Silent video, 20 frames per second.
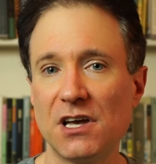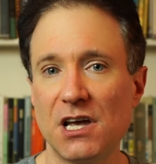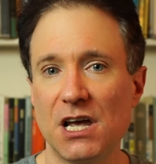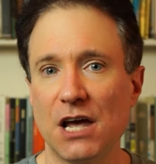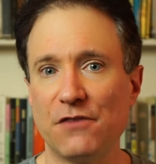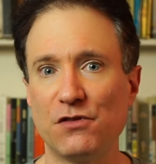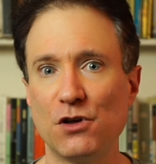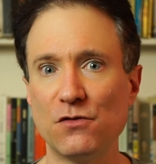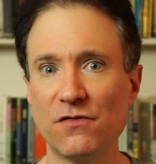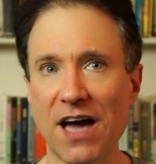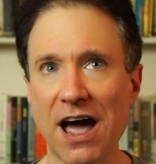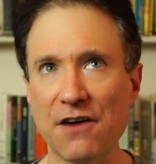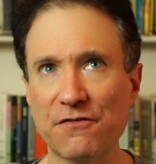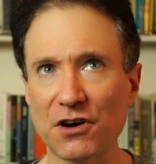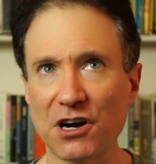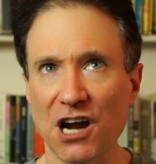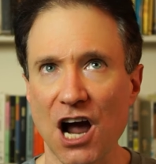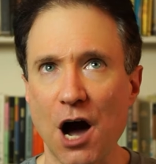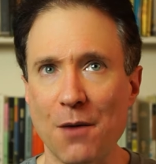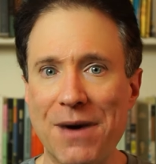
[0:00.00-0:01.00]
If you've ever
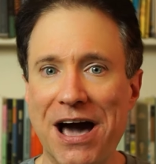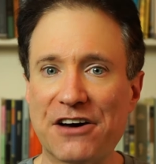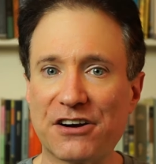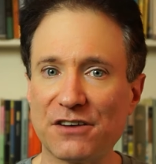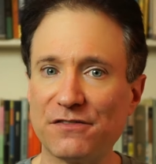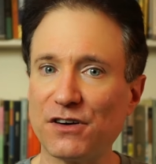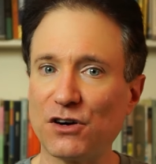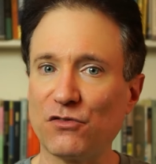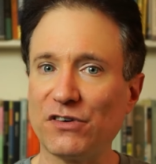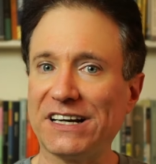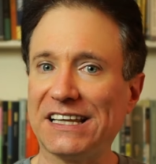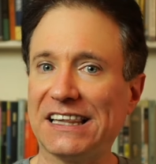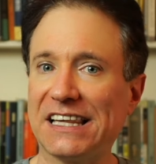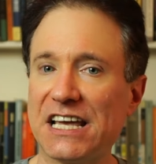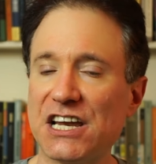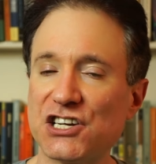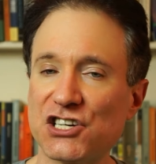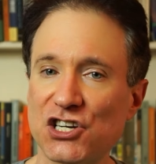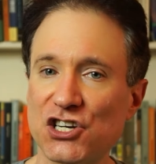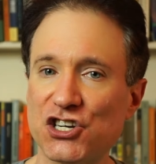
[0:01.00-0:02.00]
come out of a
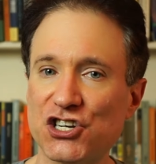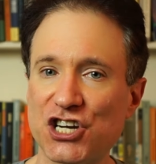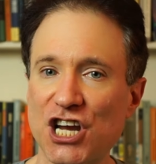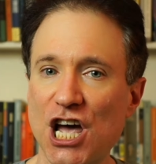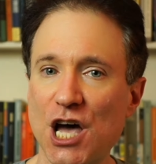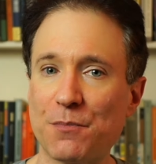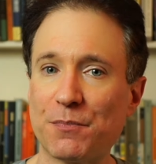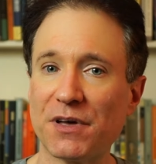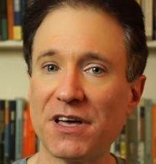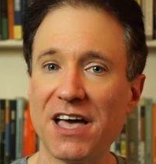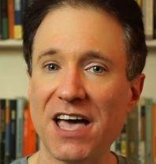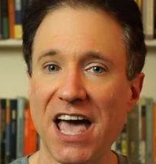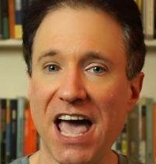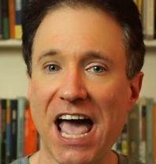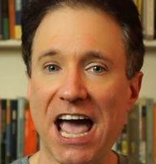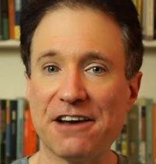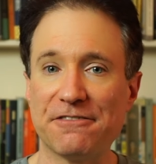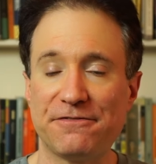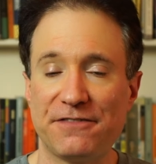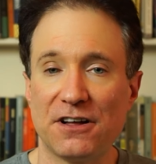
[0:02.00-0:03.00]
relationship
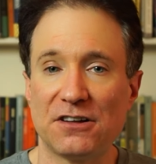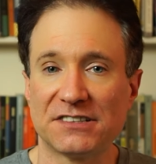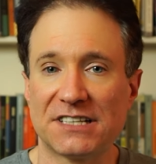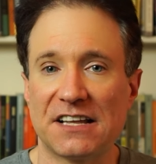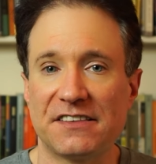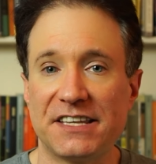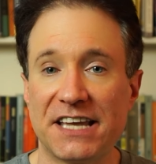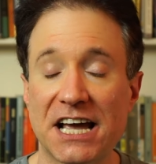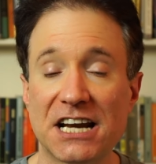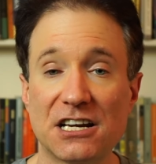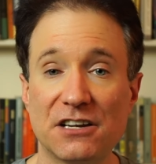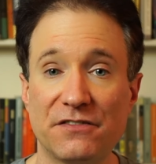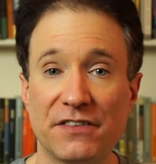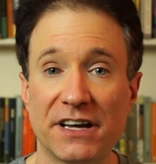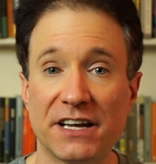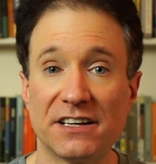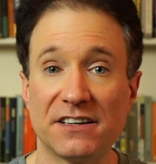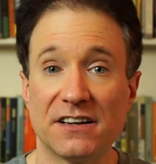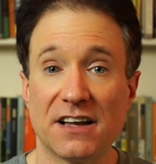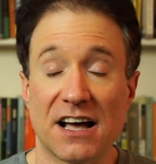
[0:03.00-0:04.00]
and felt at the end of
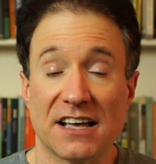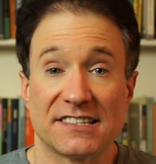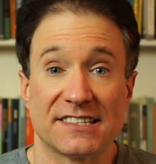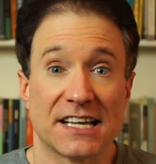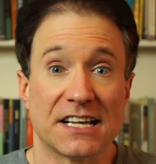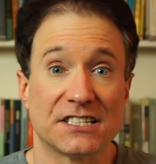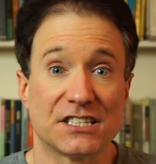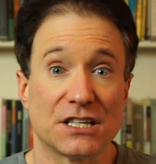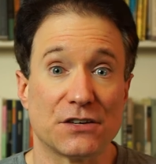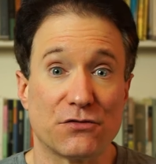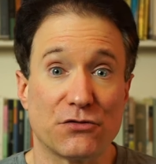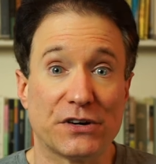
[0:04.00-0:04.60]
it a sense of